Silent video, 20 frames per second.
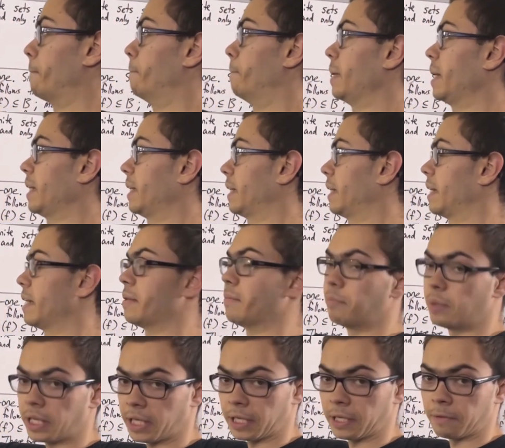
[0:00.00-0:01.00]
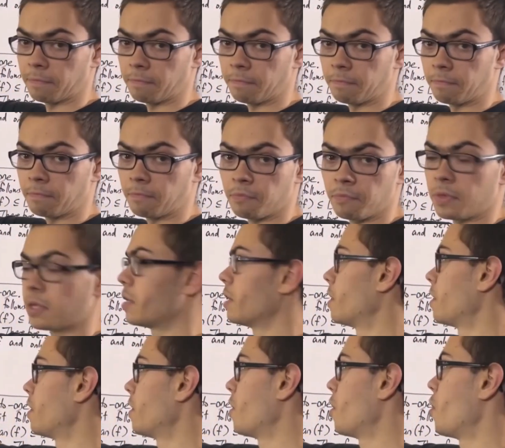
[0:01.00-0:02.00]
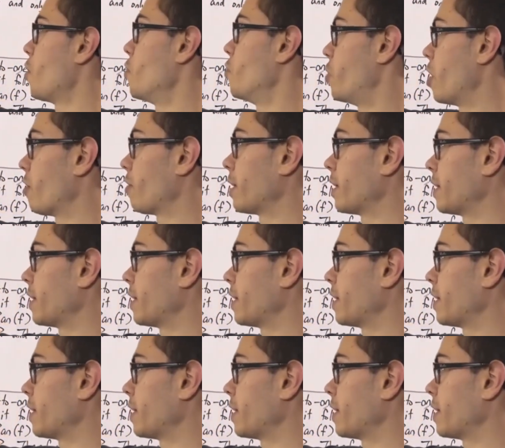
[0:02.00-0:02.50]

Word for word: B in B, there